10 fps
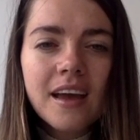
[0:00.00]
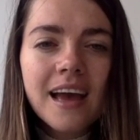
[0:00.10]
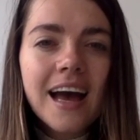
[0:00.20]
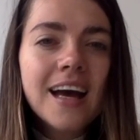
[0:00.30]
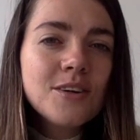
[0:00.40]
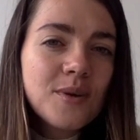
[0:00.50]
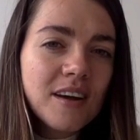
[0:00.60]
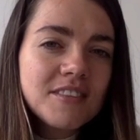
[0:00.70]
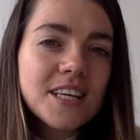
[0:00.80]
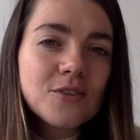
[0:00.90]
And we have
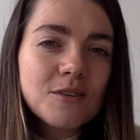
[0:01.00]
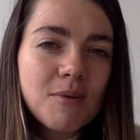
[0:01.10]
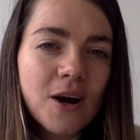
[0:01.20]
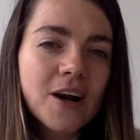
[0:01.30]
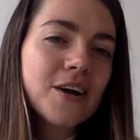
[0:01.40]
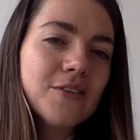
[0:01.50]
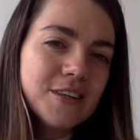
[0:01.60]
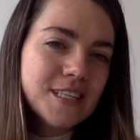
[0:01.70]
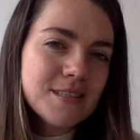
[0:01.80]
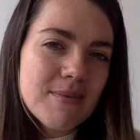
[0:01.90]
Celtic Park, which
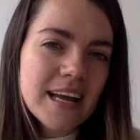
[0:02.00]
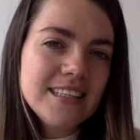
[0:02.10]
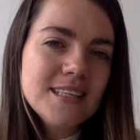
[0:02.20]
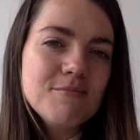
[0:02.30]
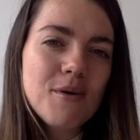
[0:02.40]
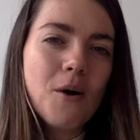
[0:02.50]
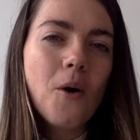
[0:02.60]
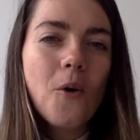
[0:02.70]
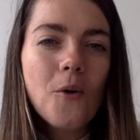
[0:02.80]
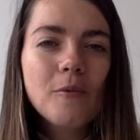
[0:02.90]
is my team,
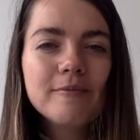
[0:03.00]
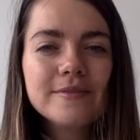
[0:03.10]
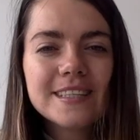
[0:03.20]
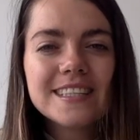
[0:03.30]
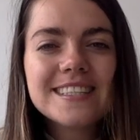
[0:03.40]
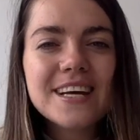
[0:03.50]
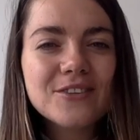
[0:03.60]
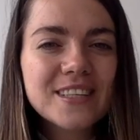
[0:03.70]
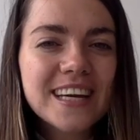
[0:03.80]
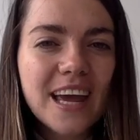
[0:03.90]
home to
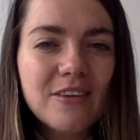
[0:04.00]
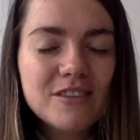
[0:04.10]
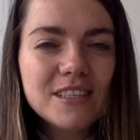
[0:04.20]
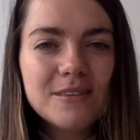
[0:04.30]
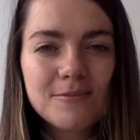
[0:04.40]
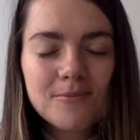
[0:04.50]
Celtic FC.